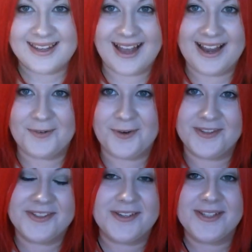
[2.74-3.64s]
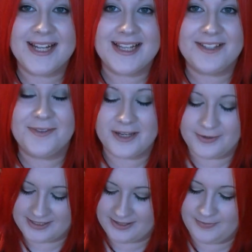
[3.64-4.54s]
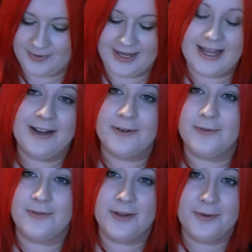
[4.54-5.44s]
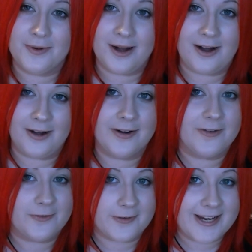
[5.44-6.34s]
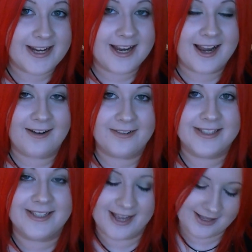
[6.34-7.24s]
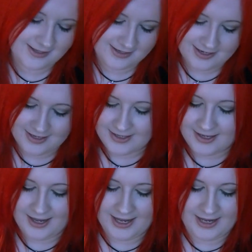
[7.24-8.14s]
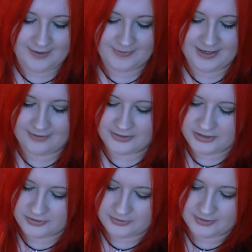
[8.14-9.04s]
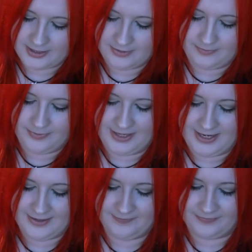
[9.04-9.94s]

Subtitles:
Hey everyone, so today this video is going to be a review on Freak Carousel. They're a jewellery company.